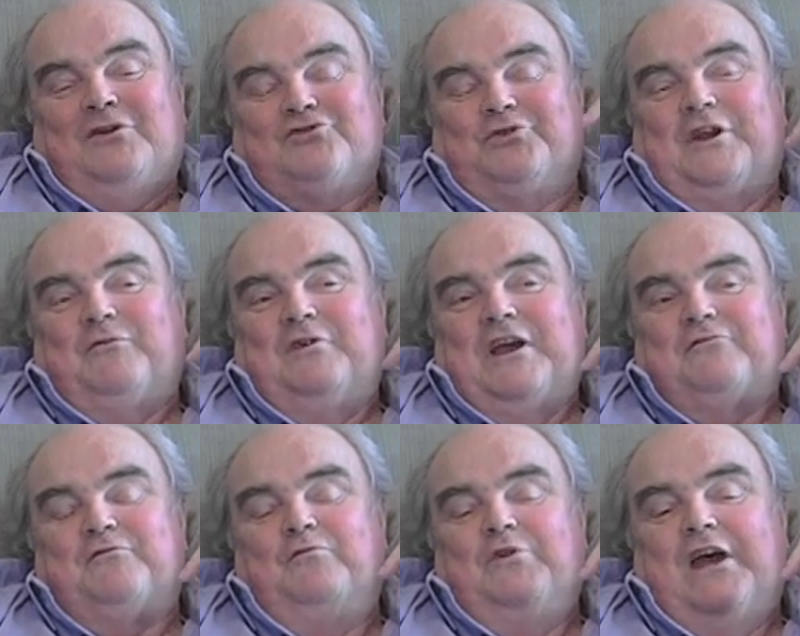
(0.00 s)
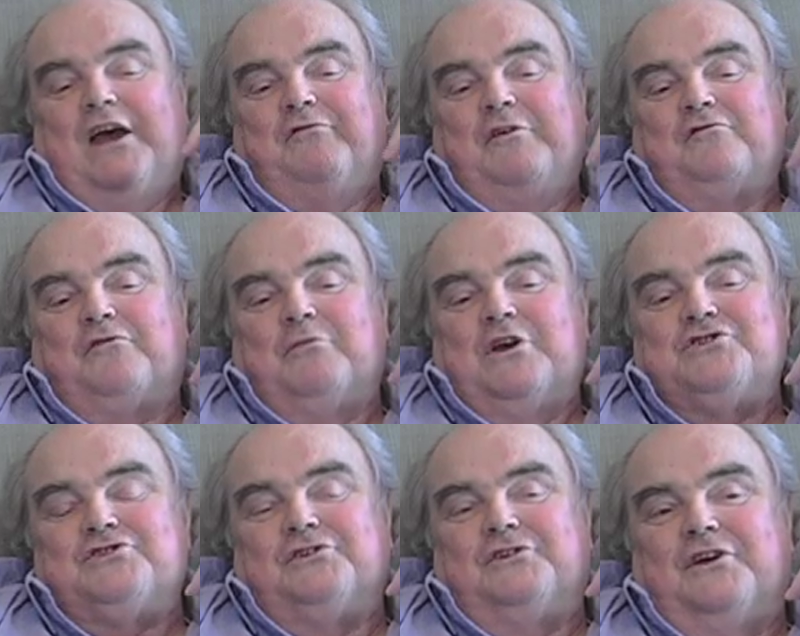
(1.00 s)
so that we have
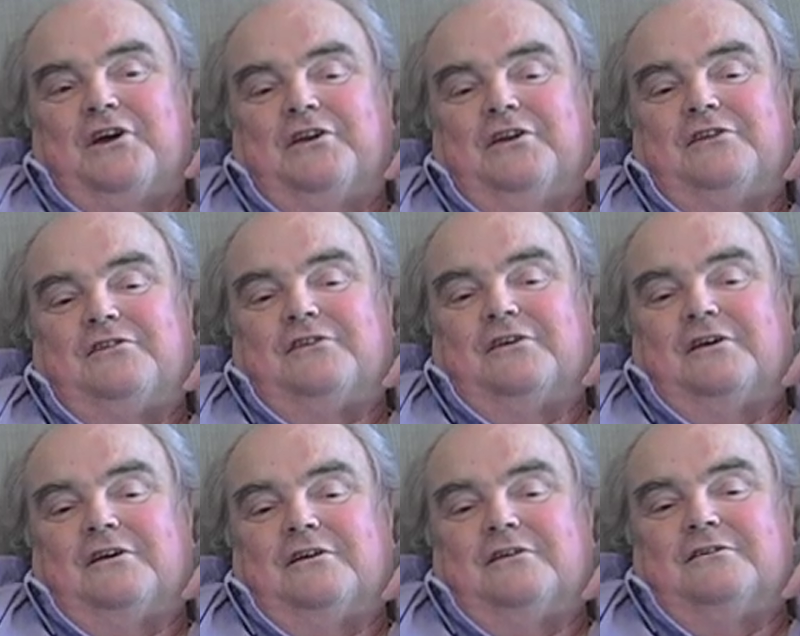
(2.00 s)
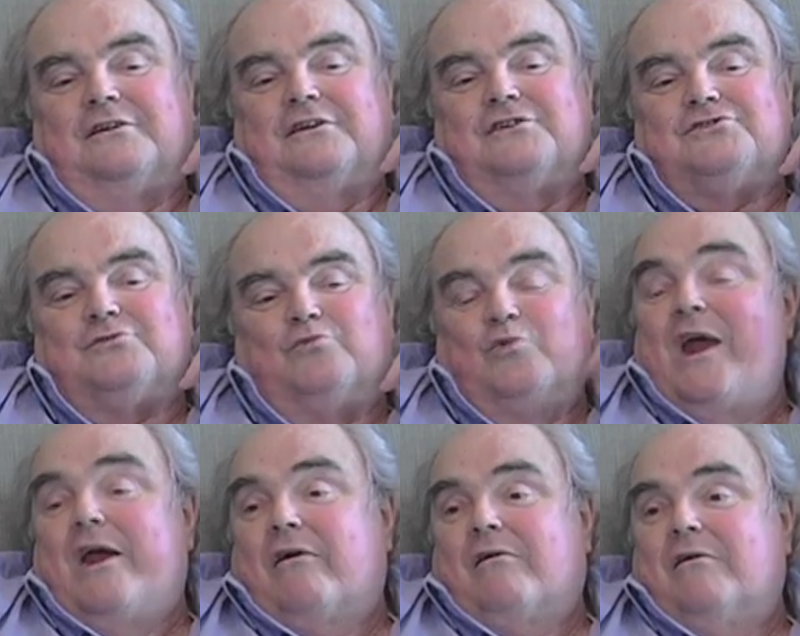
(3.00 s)
information there that is
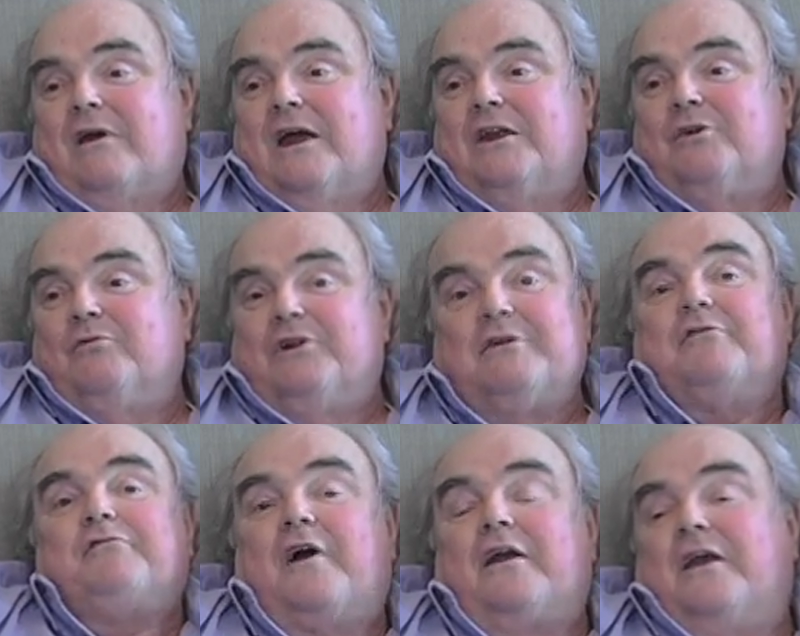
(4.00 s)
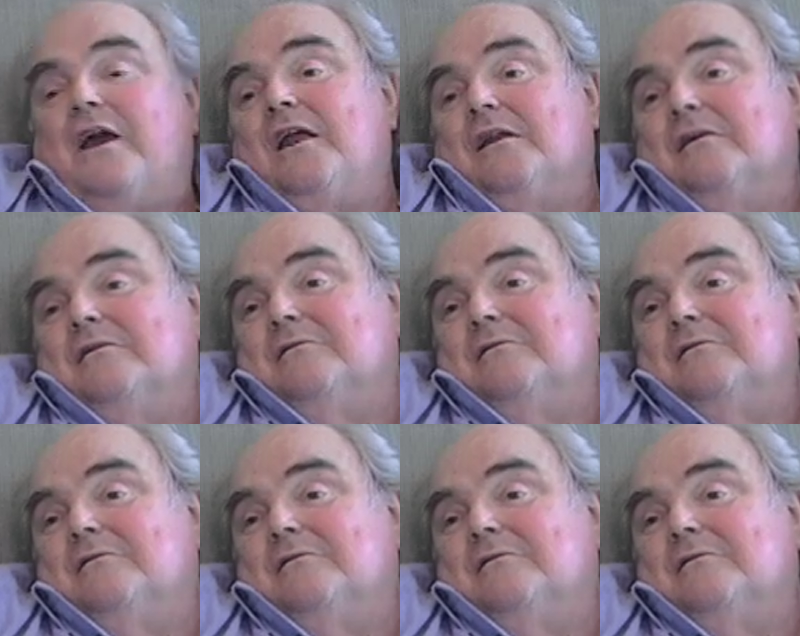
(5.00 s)
rare and you will never find again.